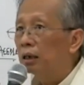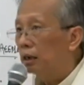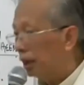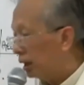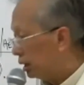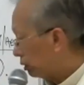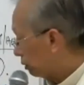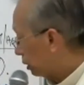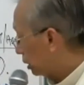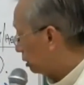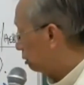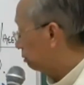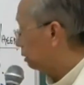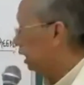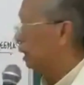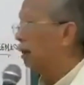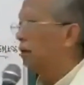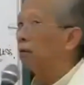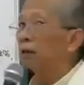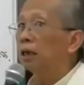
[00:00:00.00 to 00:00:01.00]
That's why you
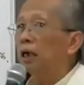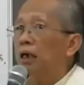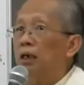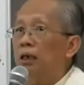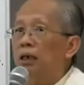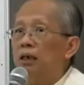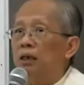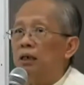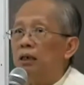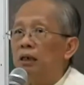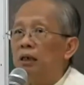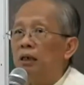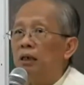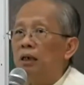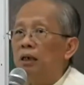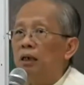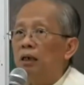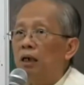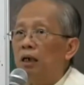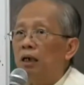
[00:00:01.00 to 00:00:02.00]
cannot get
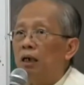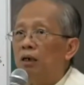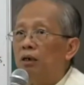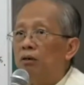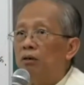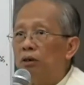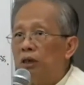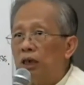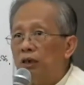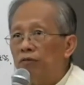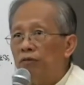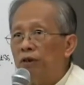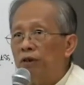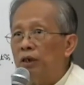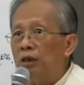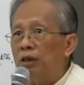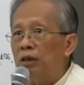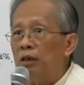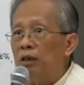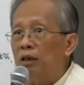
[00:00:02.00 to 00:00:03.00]
hurt, no
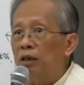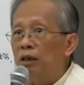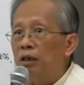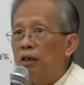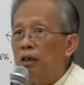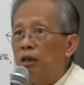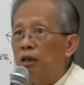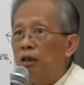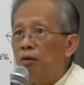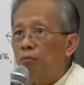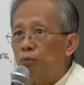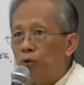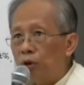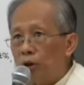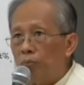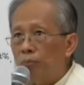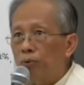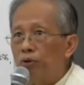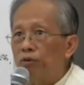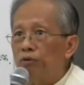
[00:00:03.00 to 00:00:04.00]
suffering.
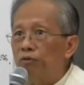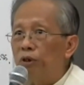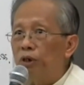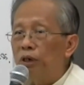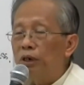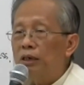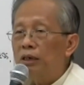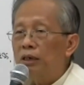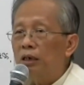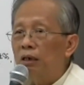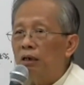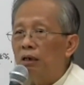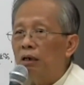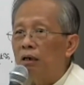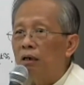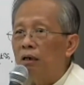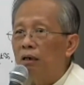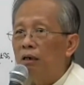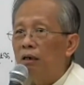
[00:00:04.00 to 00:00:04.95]
Bulletproof, Manasara.